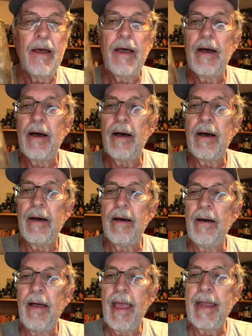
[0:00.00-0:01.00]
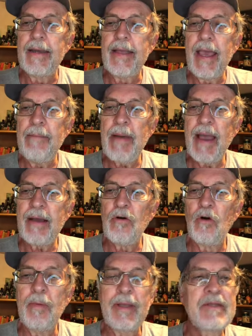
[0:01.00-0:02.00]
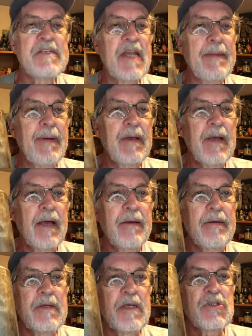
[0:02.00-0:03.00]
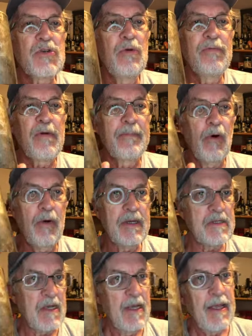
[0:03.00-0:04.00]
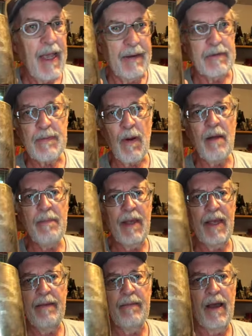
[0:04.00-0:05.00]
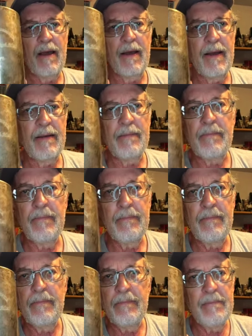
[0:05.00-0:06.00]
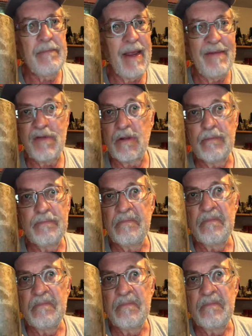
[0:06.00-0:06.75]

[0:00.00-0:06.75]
And came back home and set up a school for boys, and it was probably naval